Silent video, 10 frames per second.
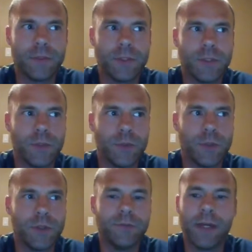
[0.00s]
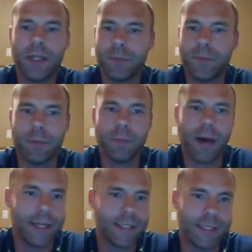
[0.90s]
to develop the
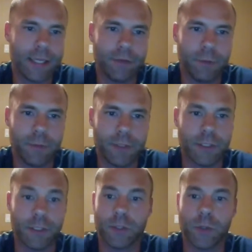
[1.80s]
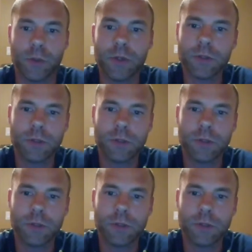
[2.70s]
mindset of a business owner.